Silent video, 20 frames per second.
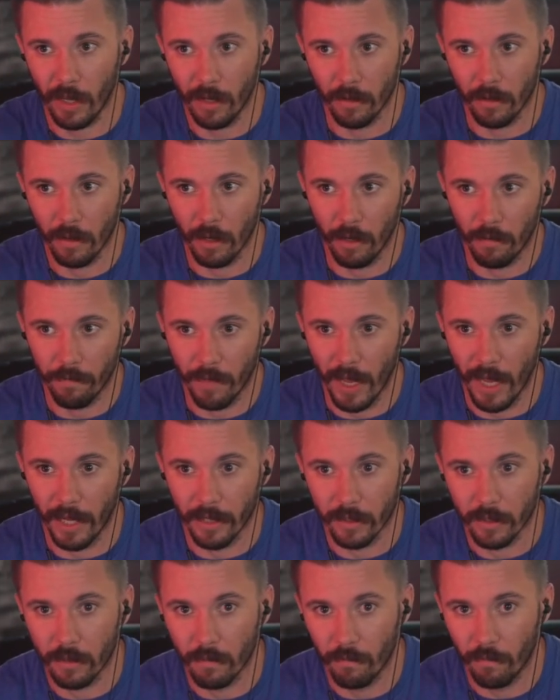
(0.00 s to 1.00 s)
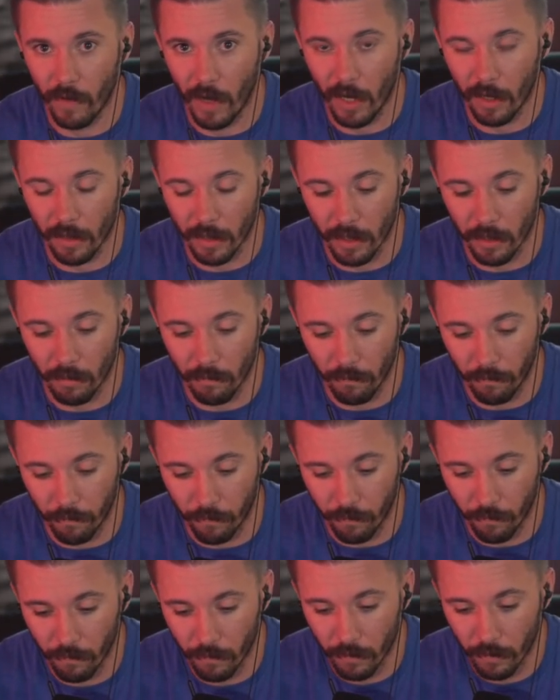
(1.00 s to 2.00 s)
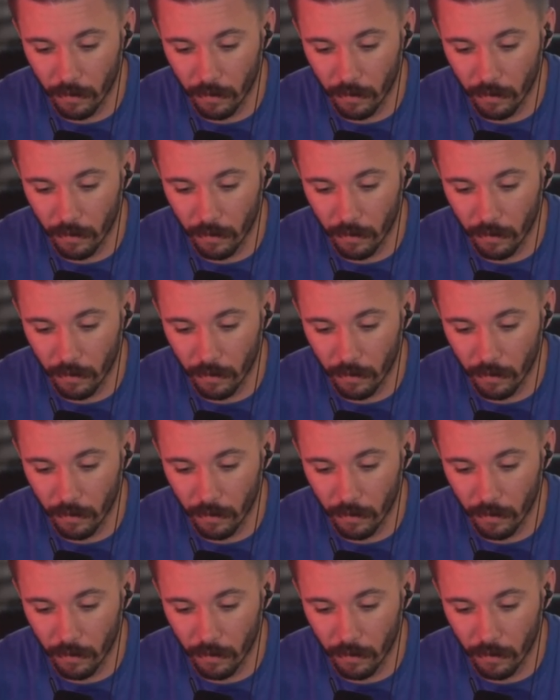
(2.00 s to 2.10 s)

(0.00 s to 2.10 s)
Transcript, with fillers: end of that volley of